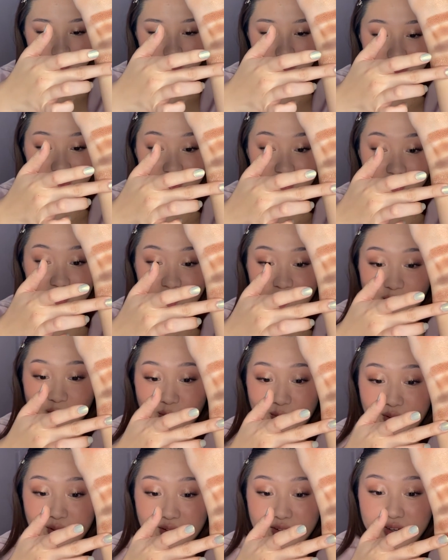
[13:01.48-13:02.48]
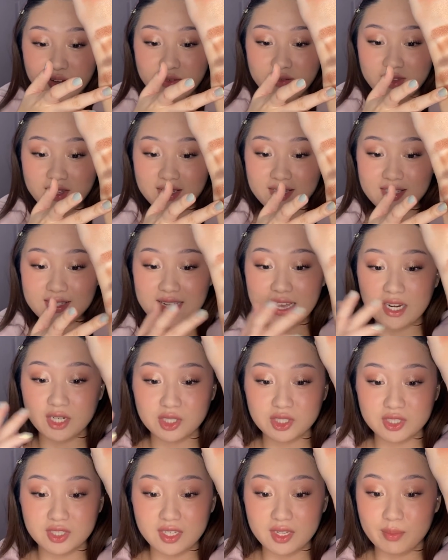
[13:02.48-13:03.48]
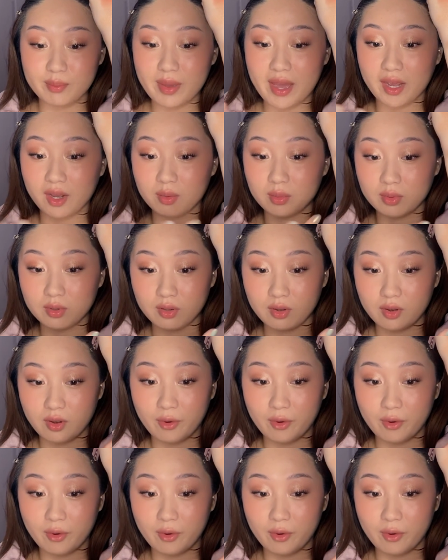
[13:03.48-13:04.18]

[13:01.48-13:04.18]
Like the formula of this is actually impeccable.